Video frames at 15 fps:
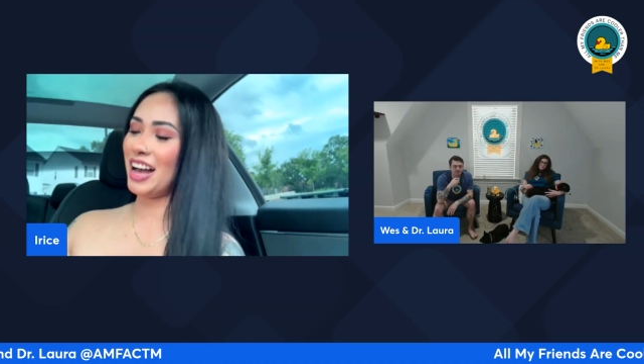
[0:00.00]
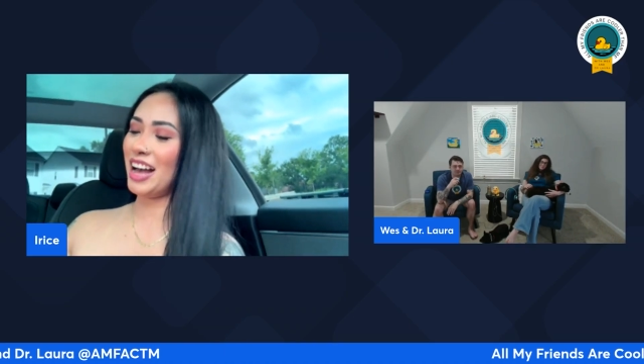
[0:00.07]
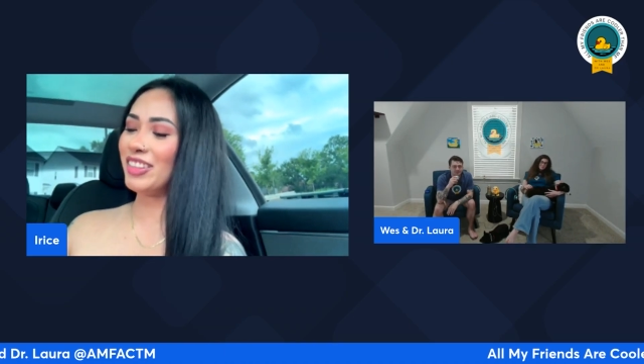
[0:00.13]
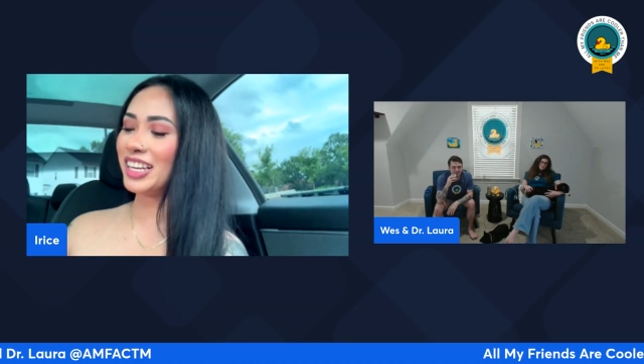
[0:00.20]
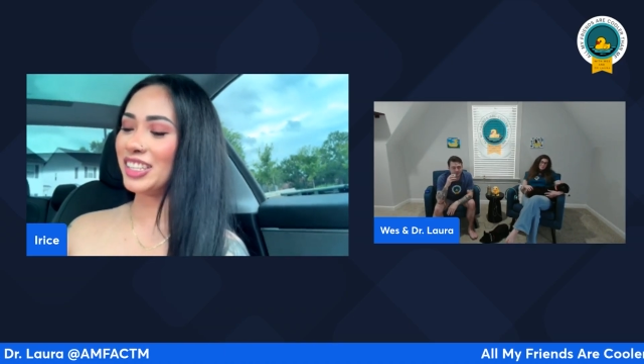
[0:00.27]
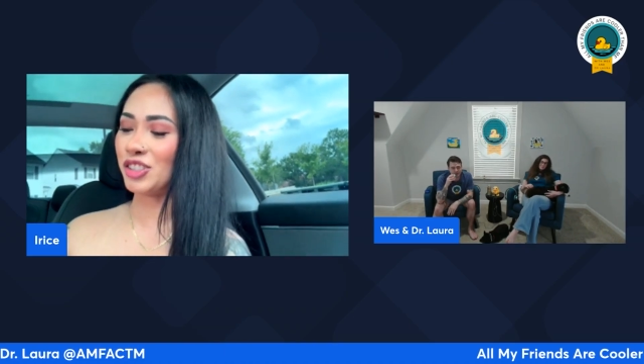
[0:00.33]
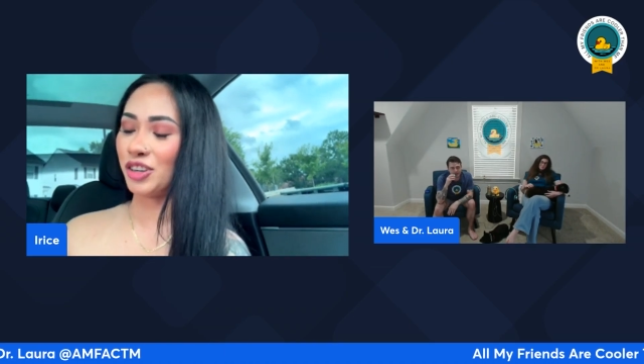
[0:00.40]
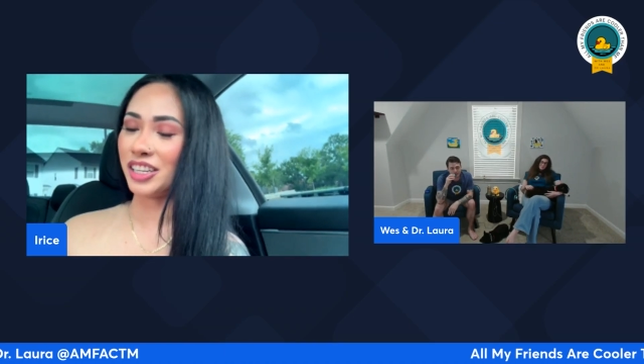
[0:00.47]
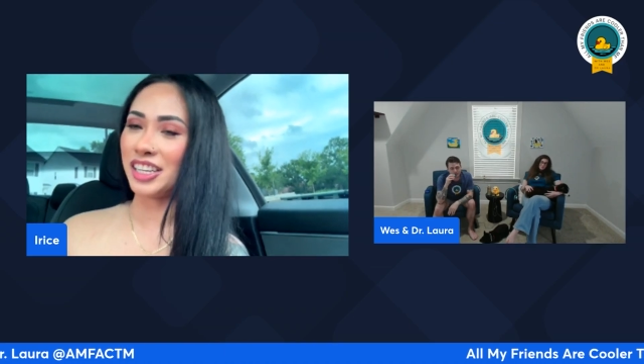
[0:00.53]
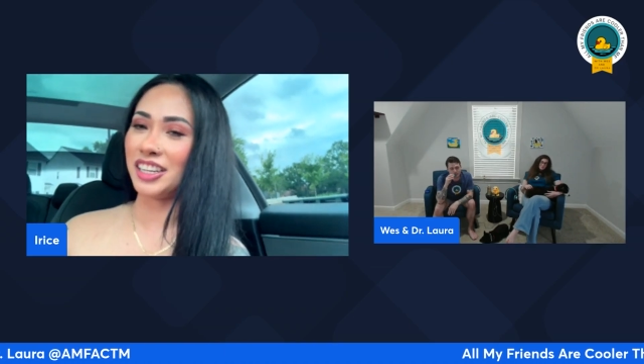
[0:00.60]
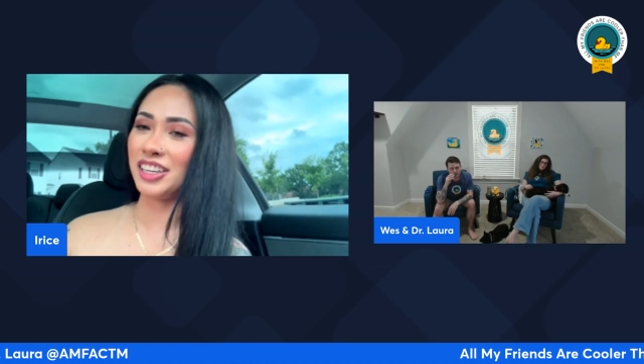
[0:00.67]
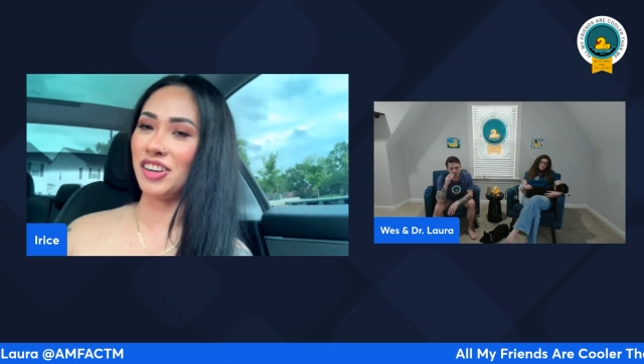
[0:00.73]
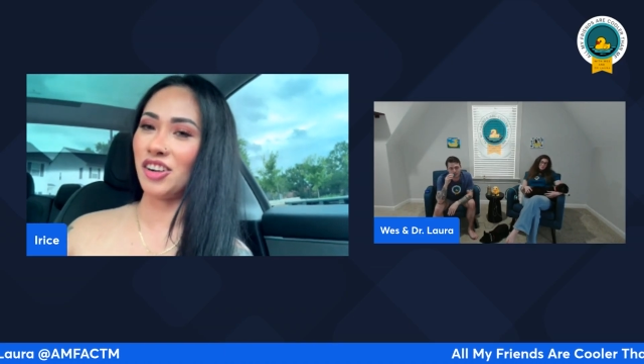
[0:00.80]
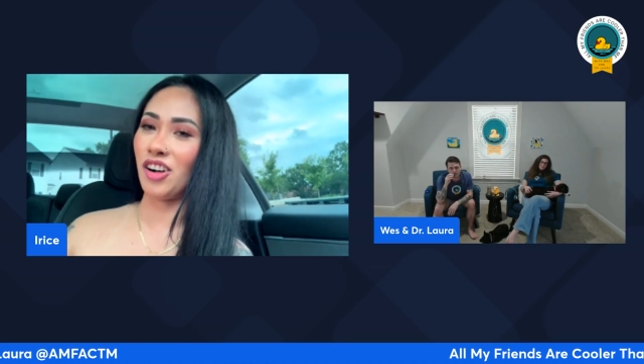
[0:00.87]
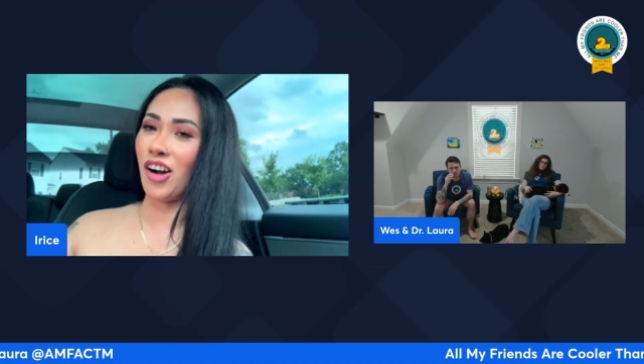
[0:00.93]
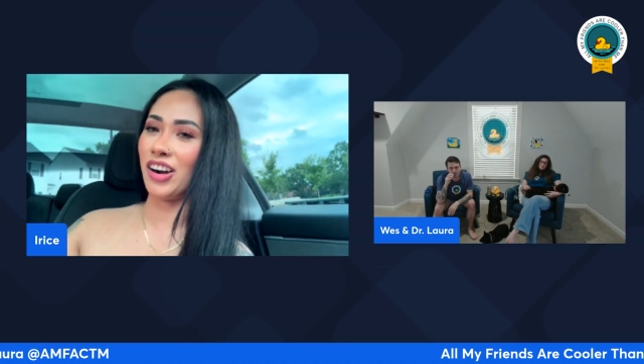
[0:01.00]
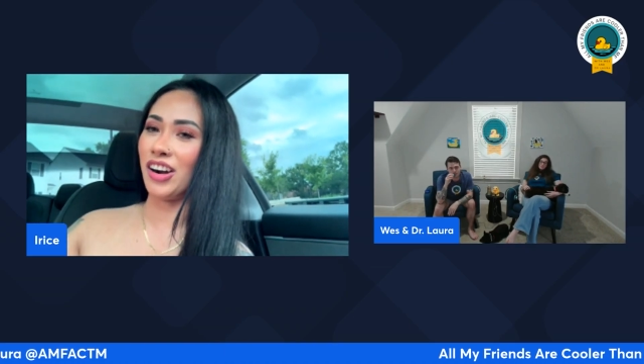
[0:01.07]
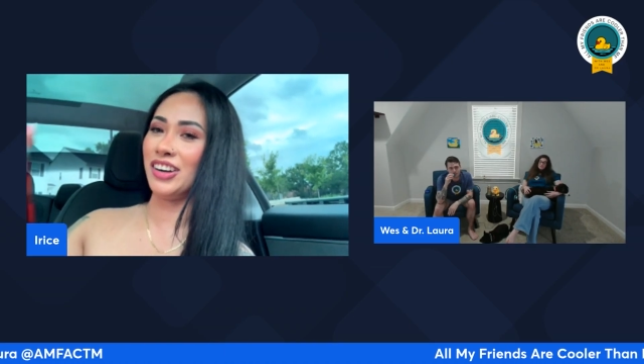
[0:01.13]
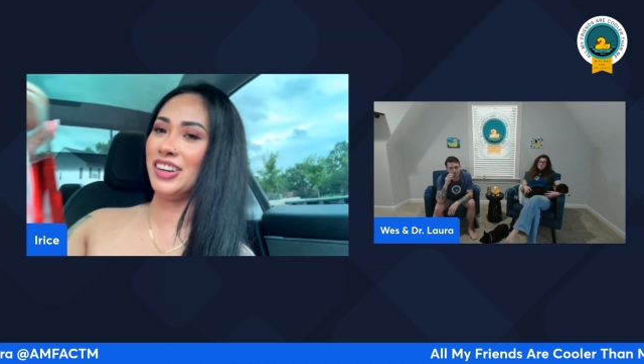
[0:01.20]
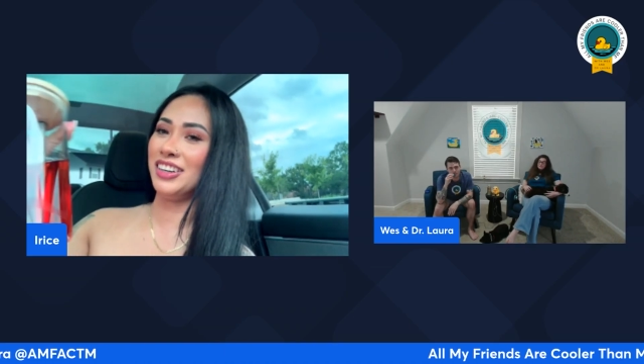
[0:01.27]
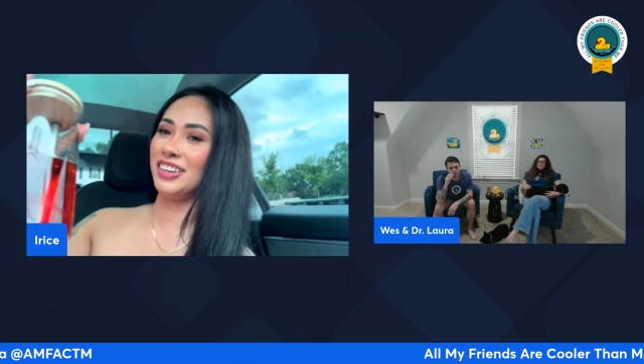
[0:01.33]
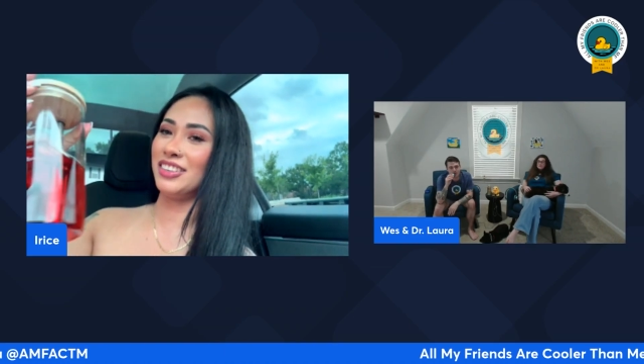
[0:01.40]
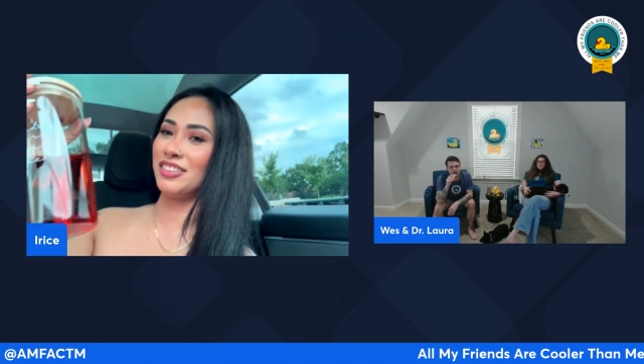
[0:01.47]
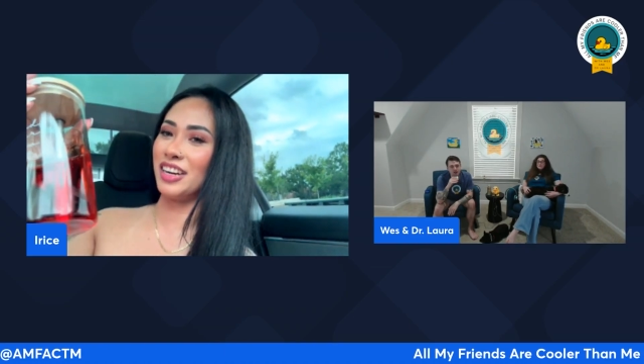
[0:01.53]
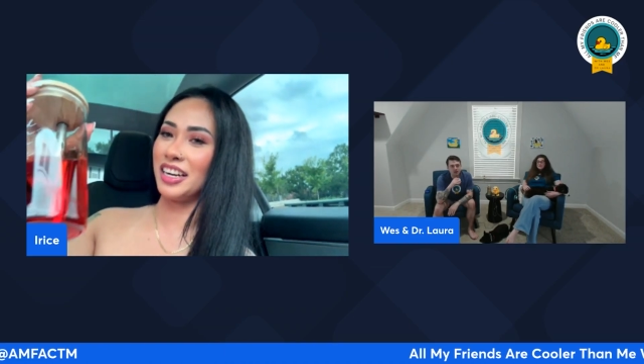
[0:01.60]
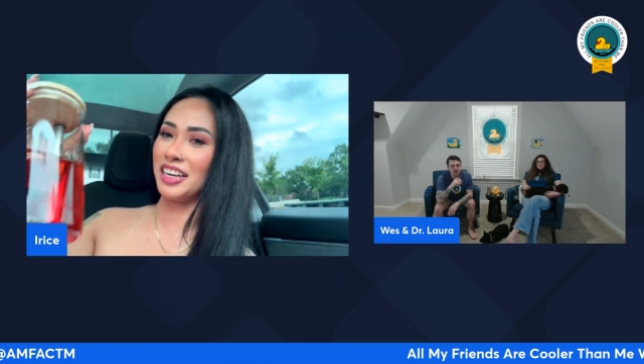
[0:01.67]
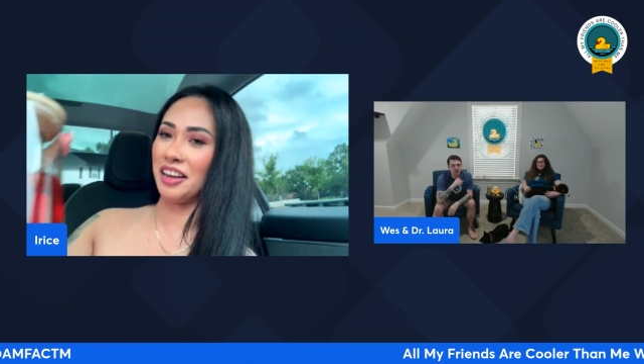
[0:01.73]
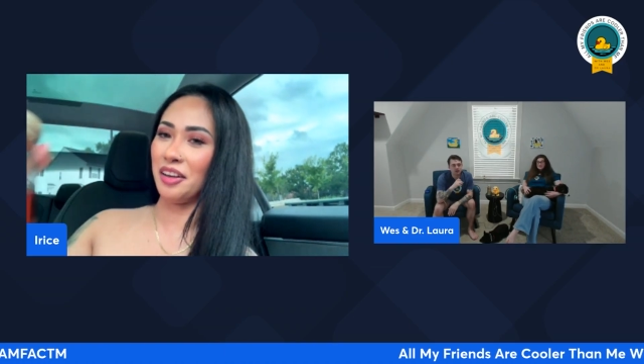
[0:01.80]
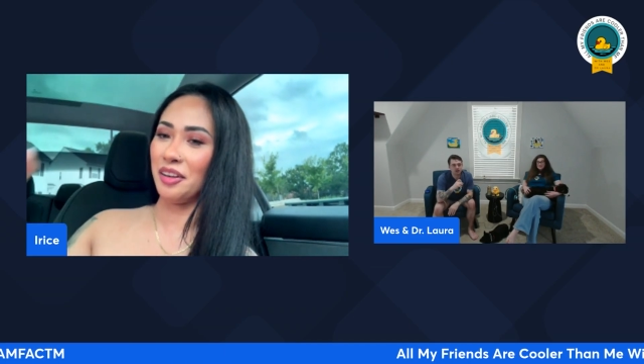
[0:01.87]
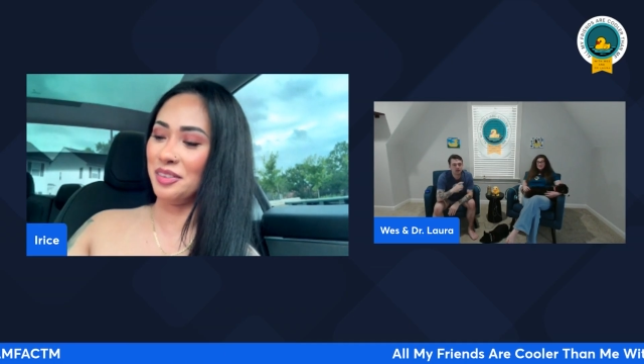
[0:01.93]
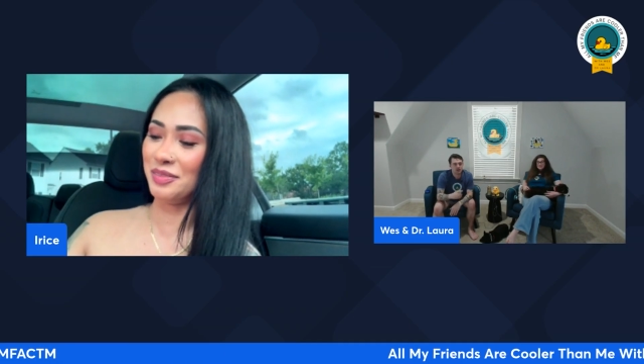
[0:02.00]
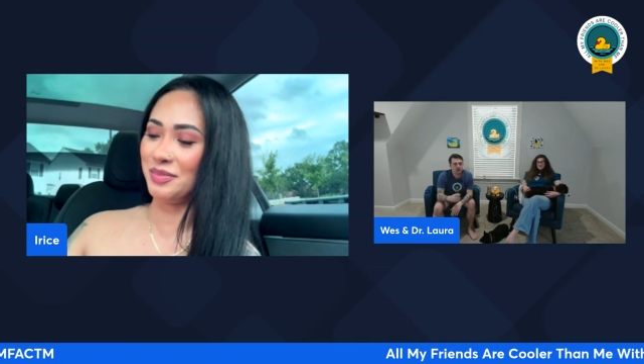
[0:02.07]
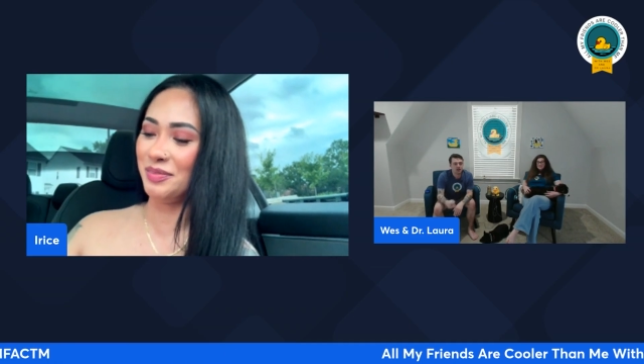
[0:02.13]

I'm like drinking in a car right now.